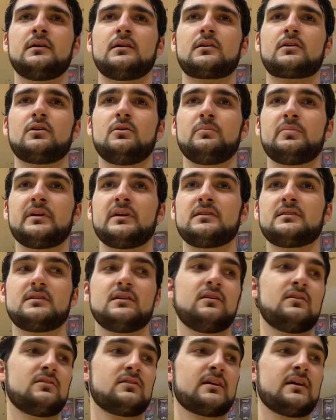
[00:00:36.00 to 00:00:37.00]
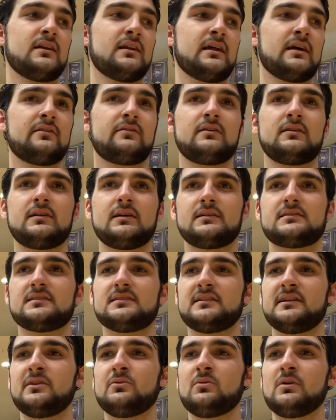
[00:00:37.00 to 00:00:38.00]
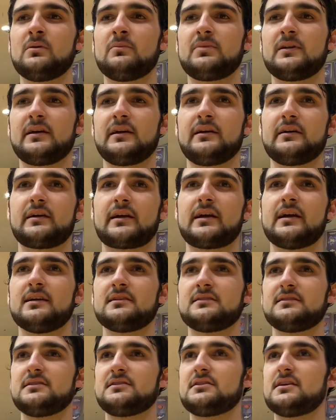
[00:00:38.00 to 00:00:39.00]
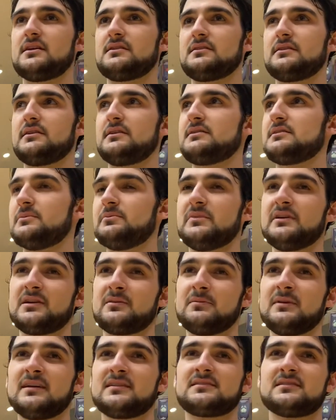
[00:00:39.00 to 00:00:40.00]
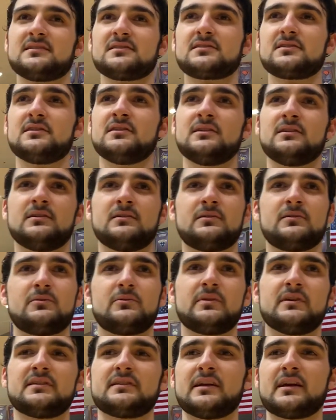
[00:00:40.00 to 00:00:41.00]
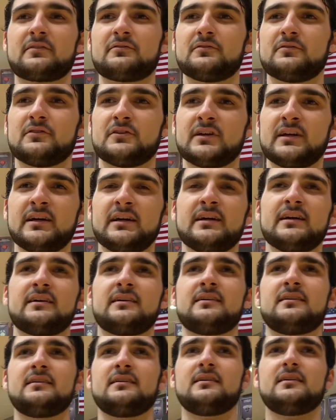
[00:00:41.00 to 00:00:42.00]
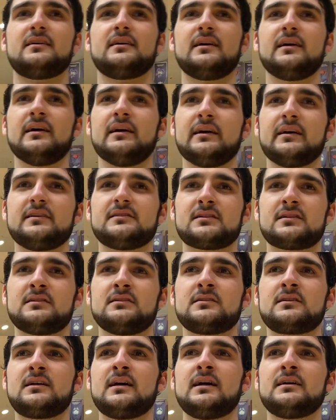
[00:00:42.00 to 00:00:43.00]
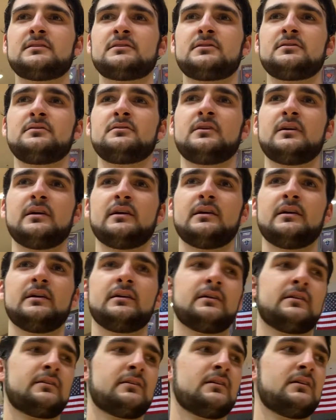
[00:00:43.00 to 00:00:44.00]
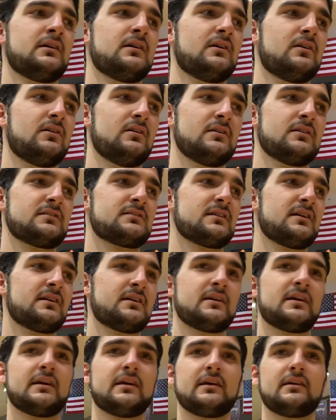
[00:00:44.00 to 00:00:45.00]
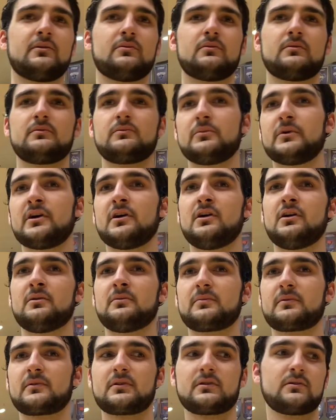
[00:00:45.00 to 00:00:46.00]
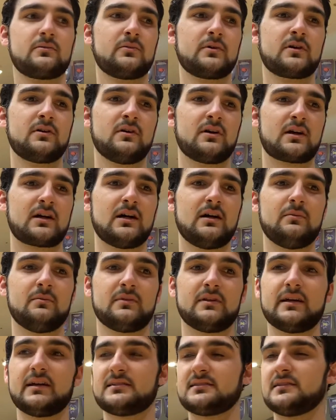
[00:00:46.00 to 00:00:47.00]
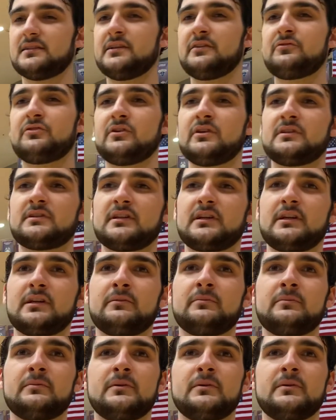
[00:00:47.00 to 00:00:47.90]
compete on that level as a D1 player against each other. It's a big blessing. So we are thankful for that. And he's a good guy too. And on the start day, we hope we're gonna come as a different team.